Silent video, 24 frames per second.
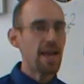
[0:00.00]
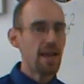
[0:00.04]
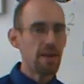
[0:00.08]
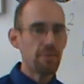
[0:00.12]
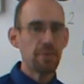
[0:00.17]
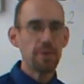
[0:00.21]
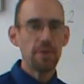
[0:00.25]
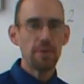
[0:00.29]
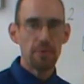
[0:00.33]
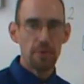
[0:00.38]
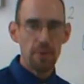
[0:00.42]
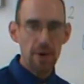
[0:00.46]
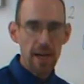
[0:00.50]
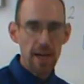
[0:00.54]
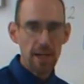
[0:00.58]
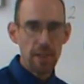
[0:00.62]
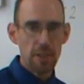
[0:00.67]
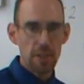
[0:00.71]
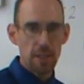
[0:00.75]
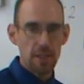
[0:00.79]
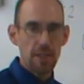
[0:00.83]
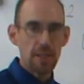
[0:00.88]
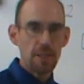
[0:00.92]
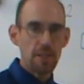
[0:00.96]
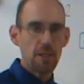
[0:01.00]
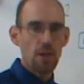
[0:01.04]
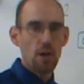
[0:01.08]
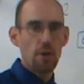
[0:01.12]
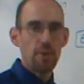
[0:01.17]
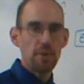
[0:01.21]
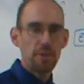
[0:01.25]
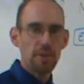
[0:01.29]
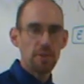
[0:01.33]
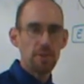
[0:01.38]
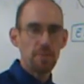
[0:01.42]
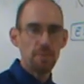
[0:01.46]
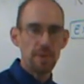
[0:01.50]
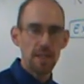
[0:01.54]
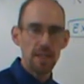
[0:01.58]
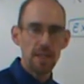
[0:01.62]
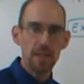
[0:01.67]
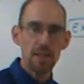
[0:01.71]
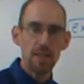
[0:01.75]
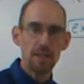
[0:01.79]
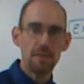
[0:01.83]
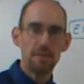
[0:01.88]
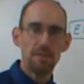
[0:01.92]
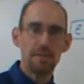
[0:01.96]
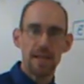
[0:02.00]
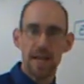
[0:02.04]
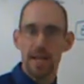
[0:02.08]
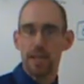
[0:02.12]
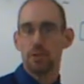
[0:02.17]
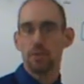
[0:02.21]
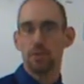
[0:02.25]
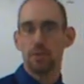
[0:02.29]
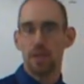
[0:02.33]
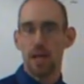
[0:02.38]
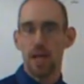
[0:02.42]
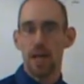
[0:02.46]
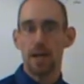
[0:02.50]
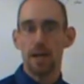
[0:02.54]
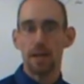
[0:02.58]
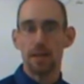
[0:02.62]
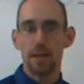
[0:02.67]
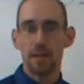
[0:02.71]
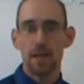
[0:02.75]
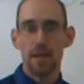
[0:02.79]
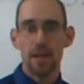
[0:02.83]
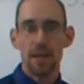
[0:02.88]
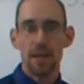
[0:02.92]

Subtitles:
every fraction is going to be natural log.